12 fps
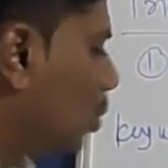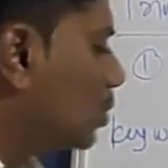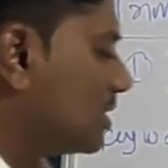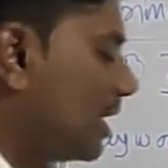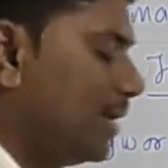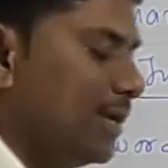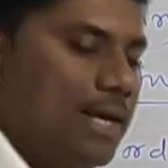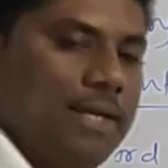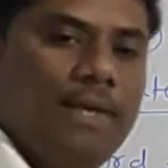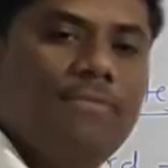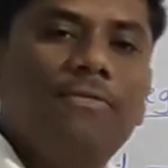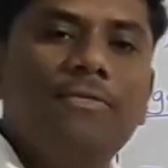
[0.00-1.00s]
no sign,
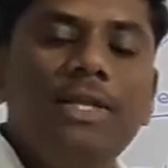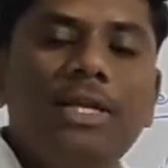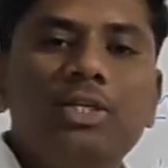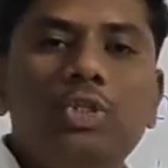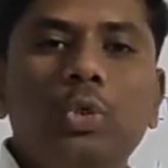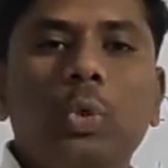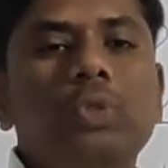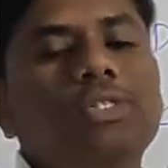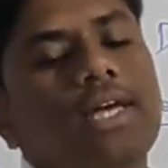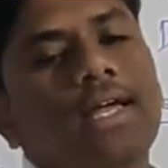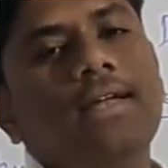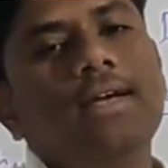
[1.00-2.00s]
and if there is no
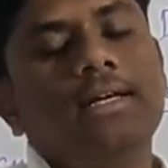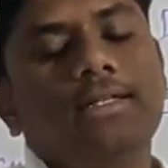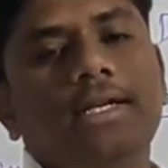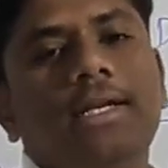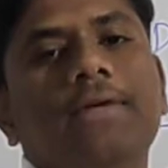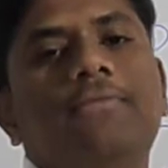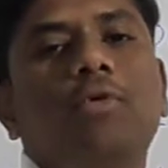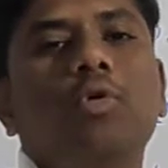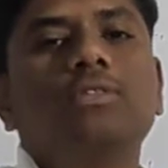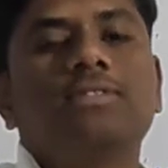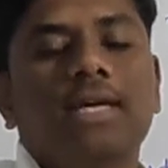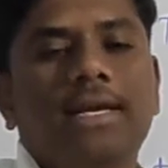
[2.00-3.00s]
sign, the
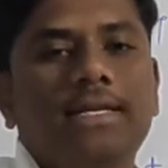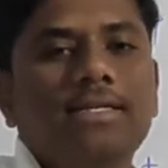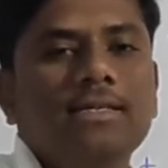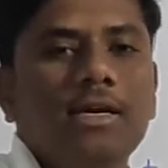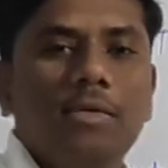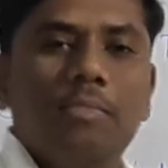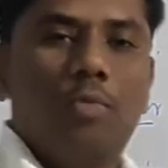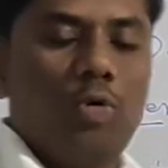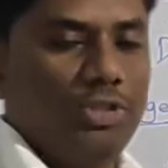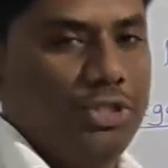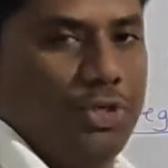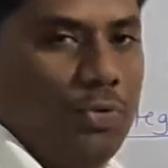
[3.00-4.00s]
default sign is
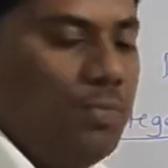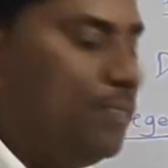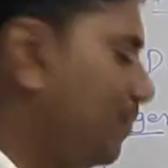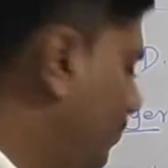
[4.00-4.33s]
positive.